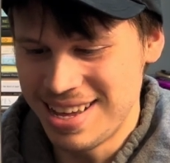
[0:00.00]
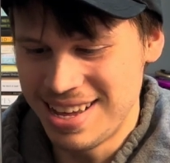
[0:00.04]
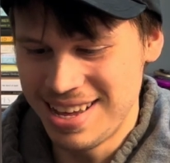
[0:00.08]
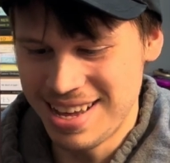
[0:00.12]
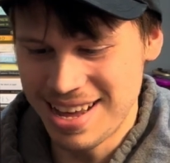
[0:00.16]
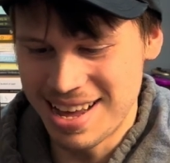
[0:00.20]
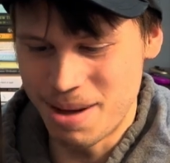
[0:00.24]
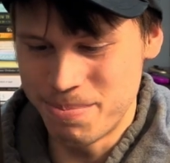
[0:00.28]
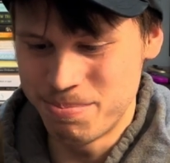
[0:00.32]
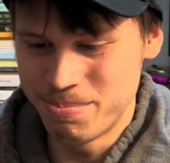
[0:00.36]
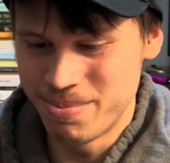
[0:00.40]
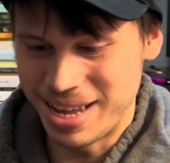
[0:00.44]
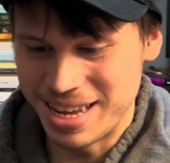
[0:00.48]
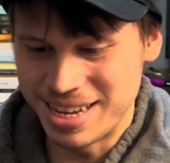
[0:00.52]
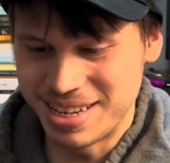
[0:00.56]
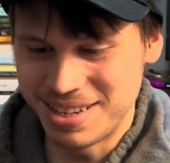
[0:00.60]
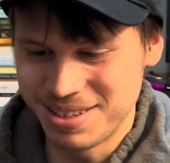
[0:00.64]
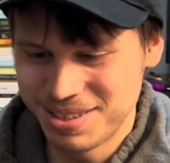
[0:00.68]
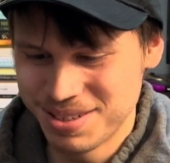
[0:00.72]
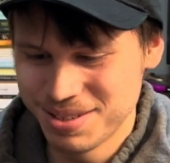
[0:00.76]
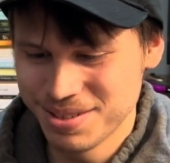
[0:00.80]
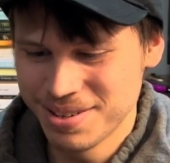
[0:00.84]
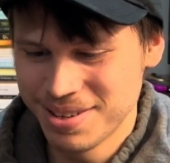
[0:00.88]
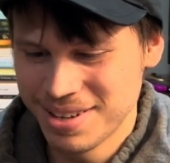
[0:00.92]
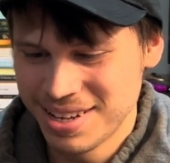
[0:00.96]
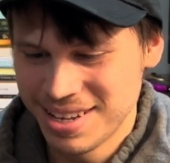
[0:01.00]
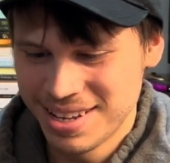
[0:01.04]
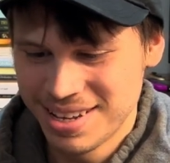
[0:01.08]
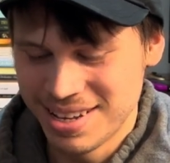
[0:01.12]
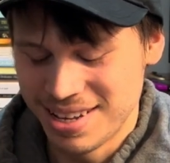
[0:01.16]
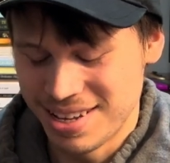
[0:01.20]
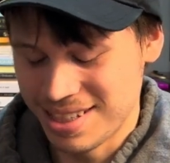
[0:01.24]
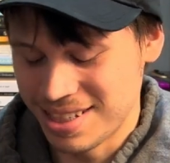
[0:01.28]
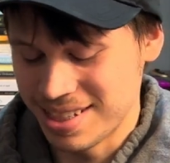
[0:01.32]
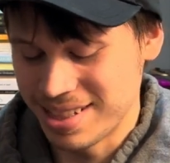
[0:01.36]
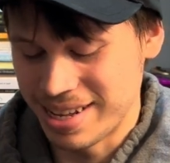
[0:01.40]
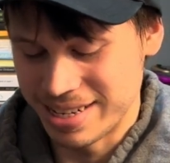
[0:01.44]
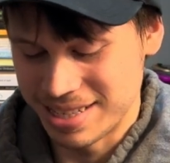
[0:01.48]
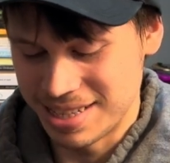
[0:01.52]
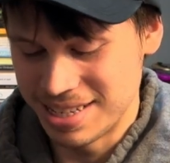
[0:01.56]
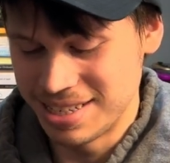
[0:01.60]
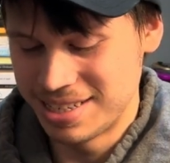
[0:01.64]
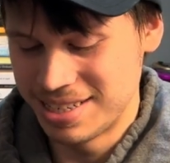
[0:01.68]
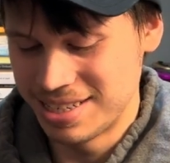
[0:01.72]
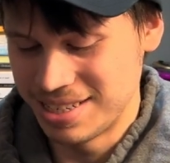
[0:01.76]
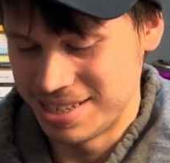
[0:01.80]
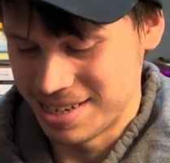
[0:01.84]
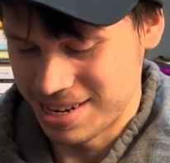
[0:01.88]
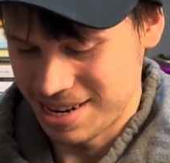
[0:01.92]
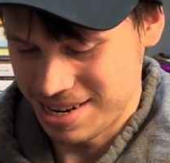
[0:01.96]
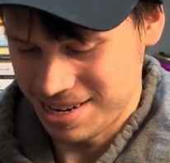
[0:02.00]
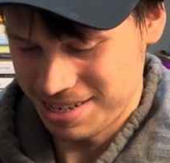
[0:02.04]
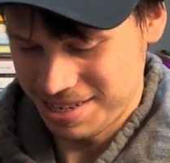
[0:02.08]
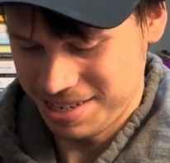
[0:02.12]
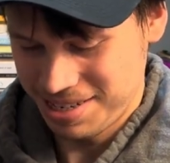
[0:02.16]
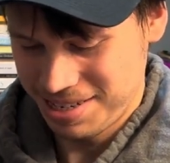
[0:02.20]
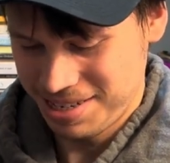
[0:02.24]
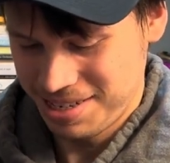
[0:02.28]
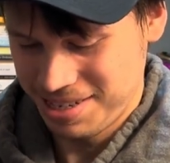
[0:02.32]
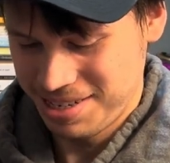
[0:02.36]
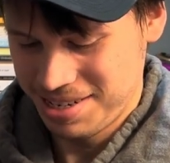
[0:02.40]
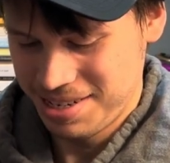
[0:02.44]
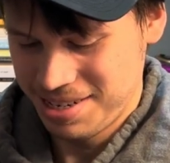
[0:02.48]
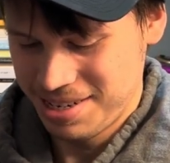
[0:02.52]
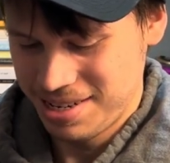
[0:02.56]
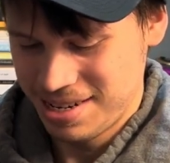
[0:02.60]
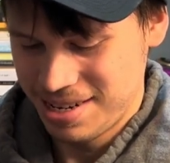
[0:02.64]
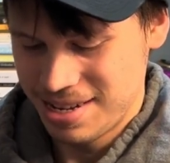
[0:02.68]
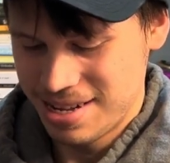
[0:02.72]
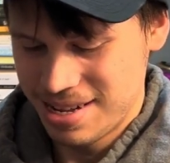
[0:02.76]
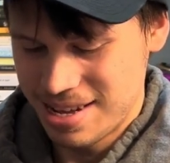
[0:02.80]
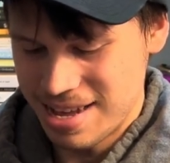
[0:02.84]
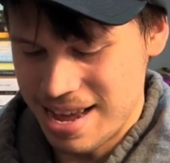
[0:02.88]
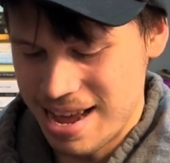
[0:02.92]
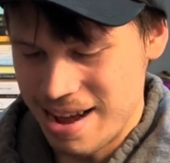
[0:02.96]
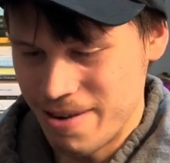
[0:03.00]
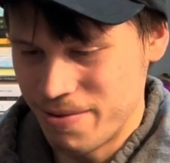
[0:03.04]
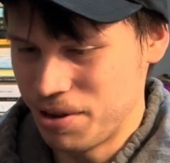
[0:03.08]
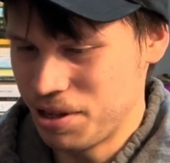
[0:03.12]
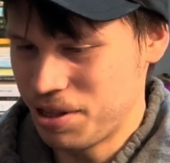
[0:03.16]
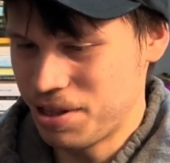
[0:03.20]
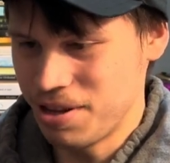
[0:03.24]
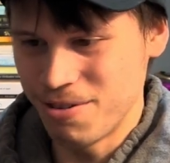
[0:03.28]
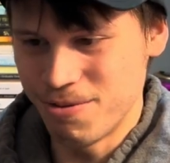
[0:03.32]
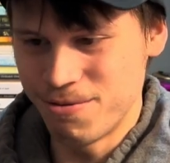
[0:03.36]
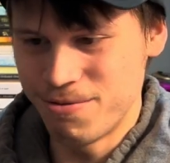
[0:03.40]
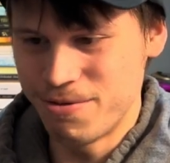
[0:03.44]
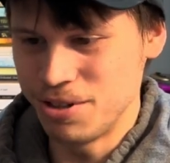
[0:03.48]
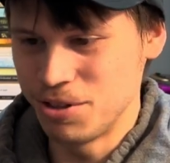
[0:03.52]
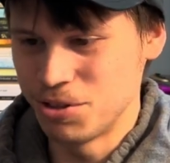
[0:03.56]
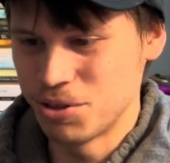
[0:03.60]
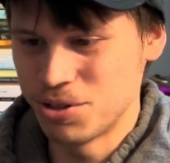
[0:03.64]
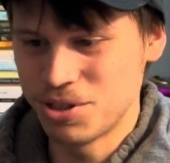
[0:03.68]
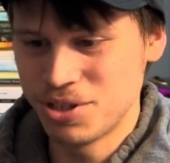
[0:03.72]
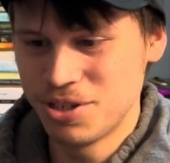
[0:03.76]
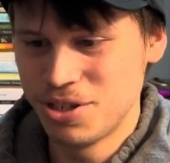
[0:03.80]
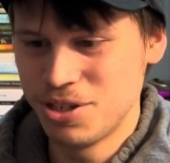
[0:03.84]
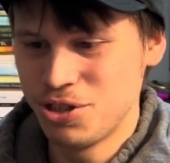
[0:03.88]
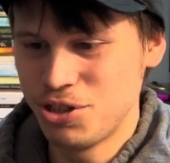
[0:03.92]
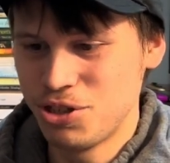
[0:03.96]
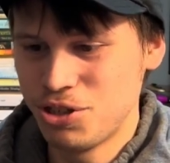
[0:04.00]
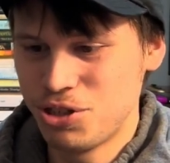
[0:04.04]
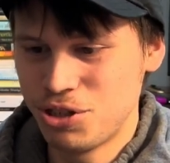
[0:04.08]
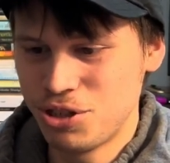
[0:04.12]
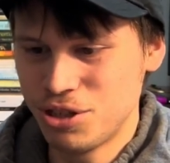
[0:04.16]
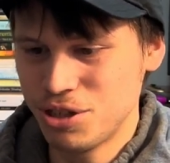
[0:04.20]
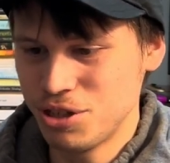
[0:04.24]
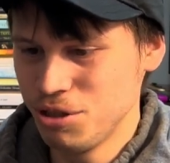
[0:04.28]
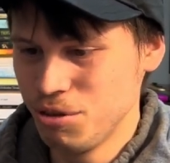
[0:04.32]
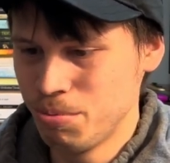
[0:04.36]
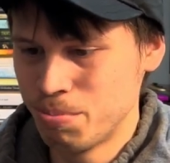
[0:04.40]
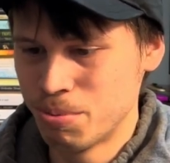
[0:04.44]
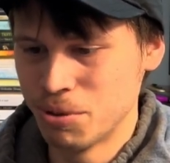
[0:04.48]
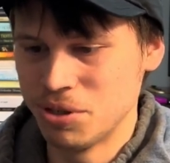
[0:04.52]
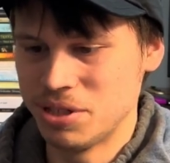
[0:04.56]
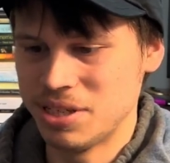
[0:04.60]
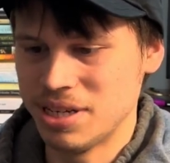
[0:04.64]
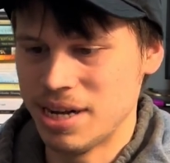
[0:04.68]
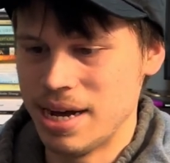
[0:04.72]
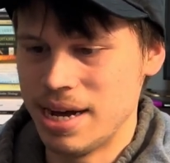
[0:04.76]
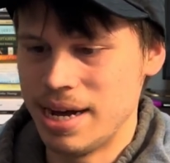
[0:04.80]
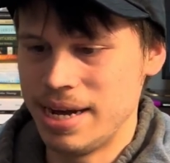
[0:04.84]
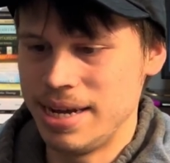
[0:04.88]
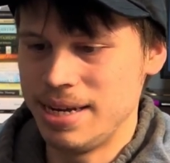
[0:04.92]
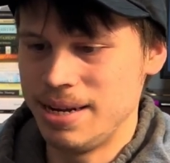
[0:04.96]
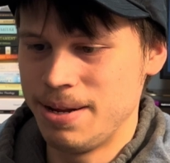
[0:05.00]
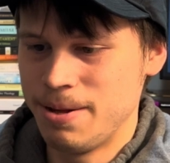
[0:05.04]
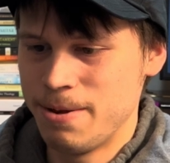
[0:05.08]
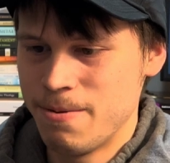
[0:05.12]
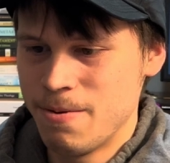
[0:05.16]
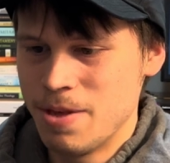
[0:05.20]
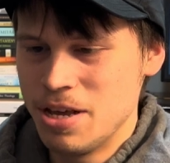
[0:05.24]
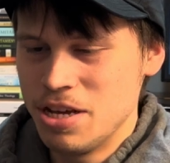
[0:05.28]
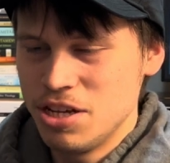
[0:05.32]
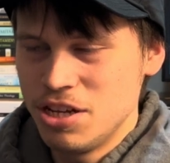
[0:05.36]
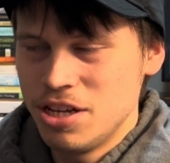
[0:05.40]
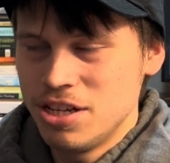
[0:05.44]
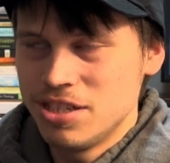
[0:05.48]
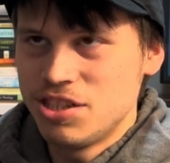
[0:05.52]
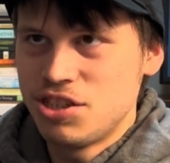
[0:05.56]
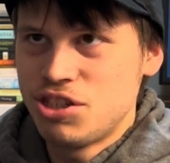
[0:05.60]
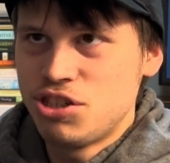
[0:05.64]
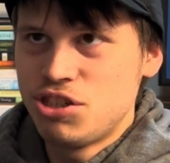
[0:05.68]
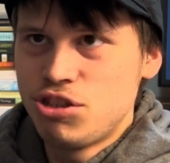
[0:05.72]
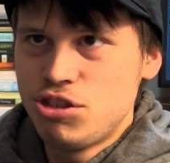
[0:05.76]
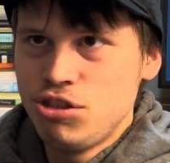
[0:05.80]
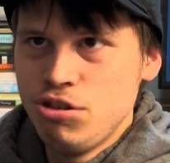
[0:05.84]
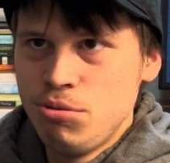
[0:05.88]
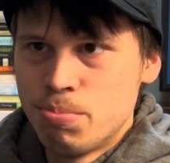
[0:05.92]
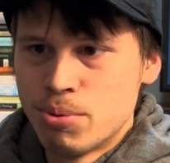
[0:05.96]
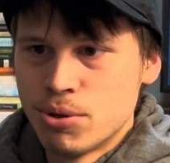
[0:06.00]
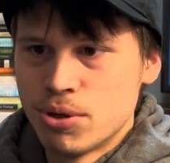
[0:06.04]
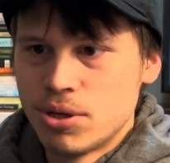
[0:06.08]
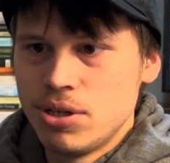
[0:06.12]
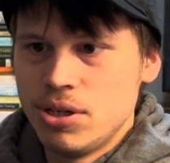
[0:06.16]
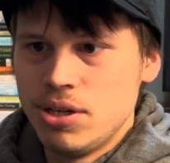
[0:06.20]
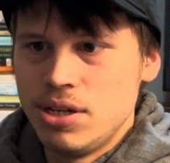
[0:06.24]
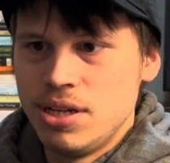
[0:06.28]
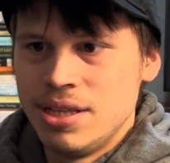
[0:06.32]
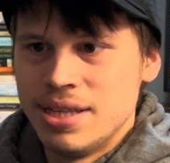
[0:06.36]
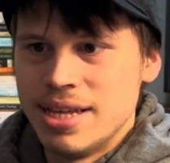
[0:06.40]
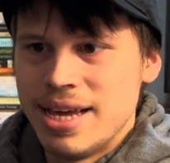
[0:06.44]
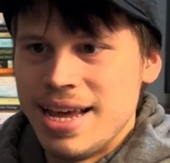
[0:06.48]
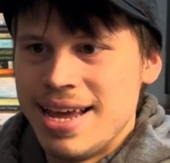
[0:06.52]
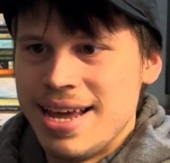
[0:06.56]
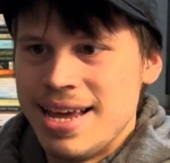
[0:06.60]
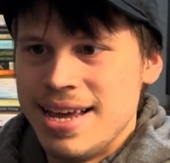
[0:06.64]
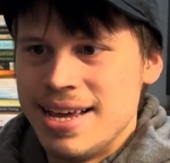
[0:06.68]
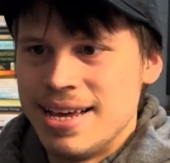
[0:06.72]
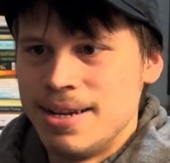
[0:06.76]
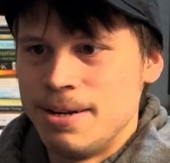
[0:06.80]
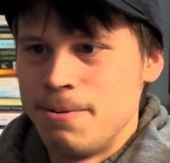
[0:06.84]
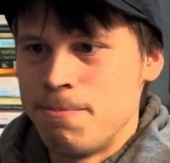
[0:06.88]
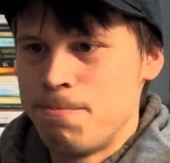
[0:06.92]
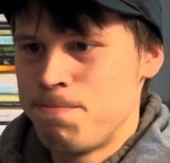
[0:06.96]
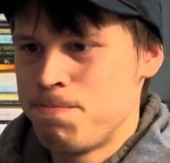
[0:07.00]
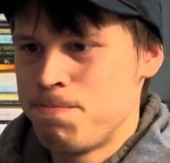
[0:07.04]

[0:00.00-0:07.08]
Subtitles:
I'm like this is nice. Everything feels super tight, super good in the hand.